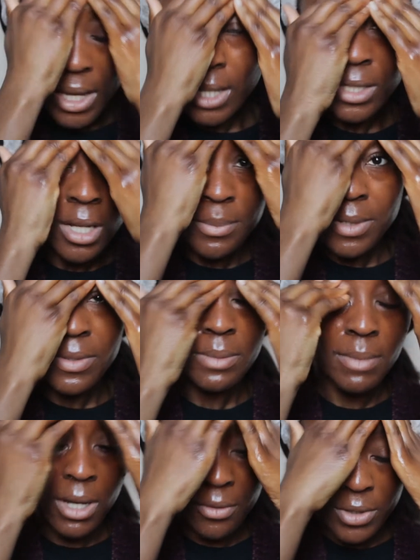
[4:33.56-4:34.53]
In terms of
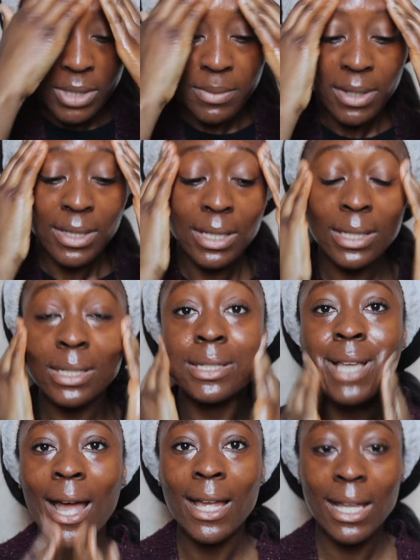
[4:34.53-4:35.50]
smell, this smells
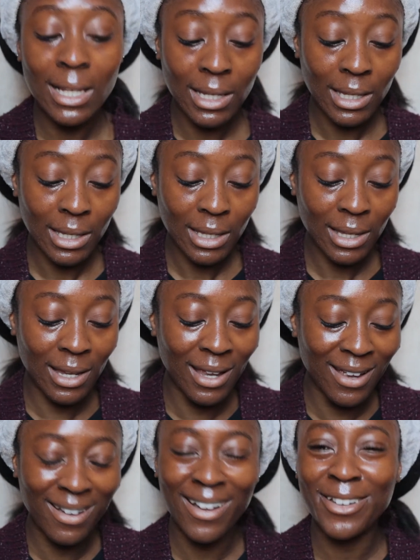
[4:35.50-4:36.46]
exactly
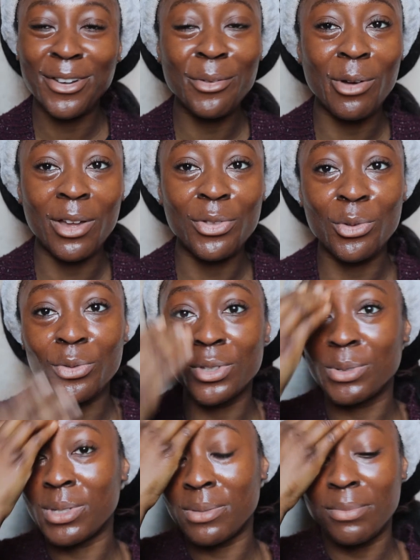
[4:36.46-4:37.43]
I don't know why I thought
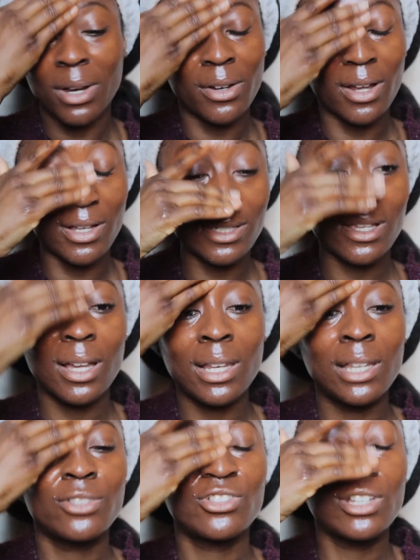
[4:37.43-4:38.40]
this would smell nice. I
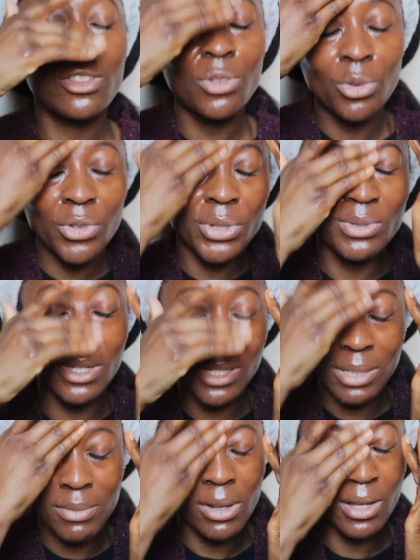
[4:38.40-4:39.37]
literally thought this was
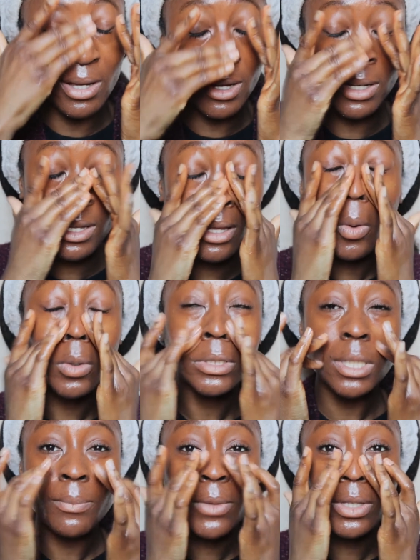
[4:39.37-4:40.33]
gonna smell like honey or
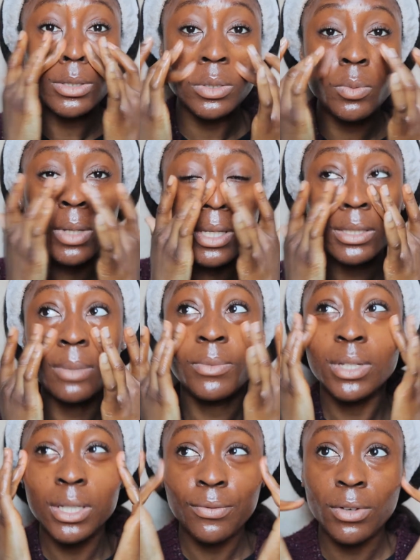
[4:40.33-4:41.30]
something sweet,
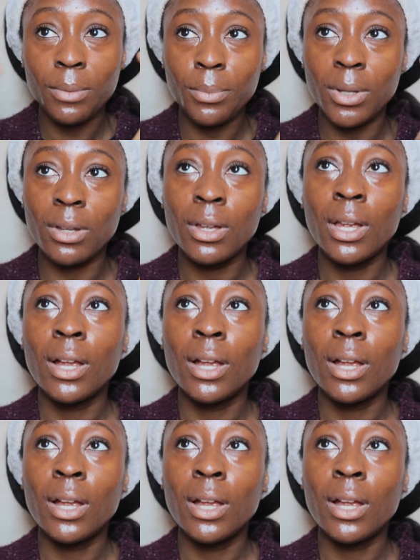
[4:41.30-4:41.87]
something different, but